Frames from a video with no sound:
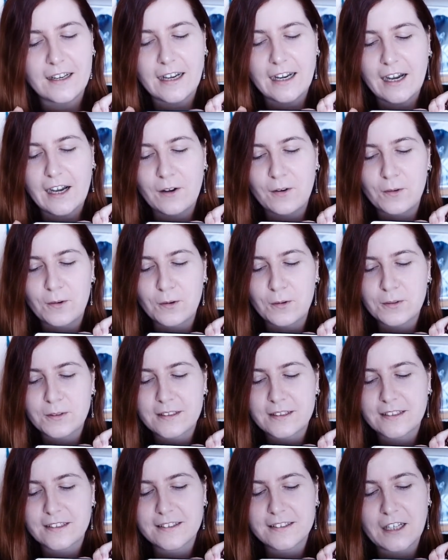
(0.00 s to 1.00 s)
I
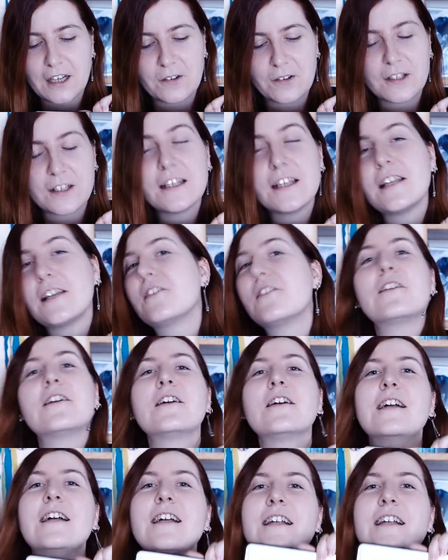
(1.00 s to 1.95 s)
wrote this down here,